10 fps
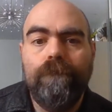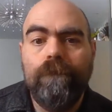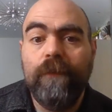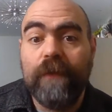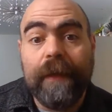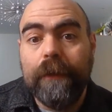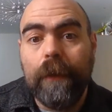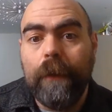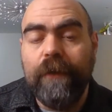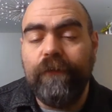second
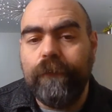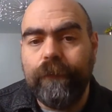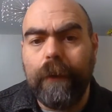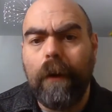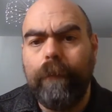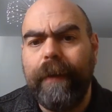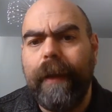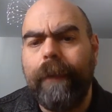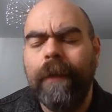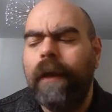incarnation. It's the card
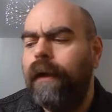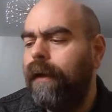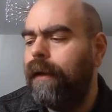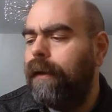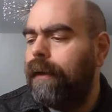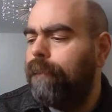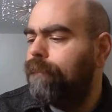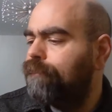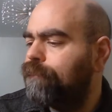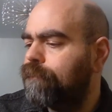pack.
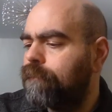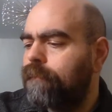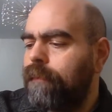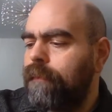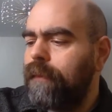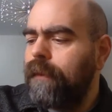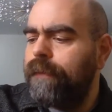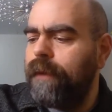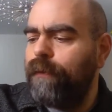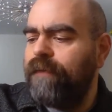Um,
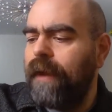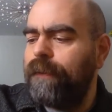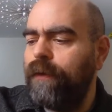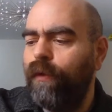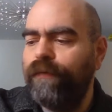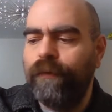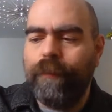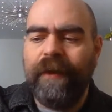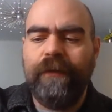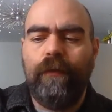then we've got the Wolfen
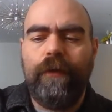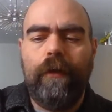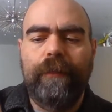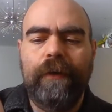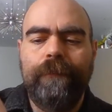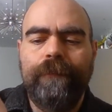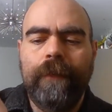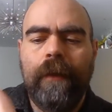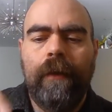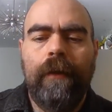Repentant with Halberd.
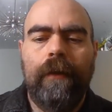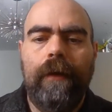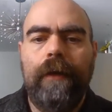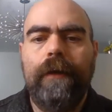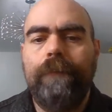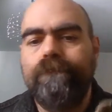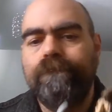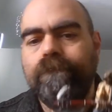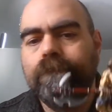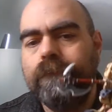Um,
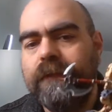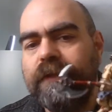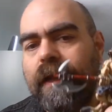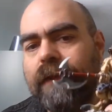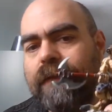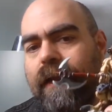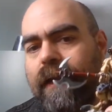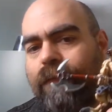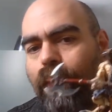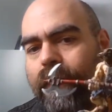this guy's got
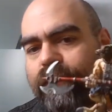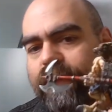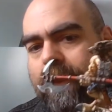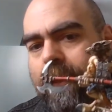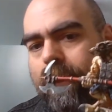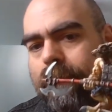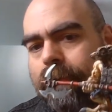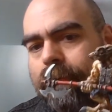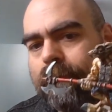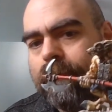kind of a weird skin color
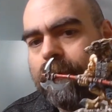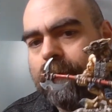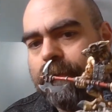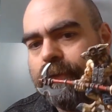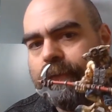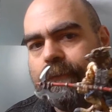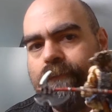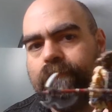because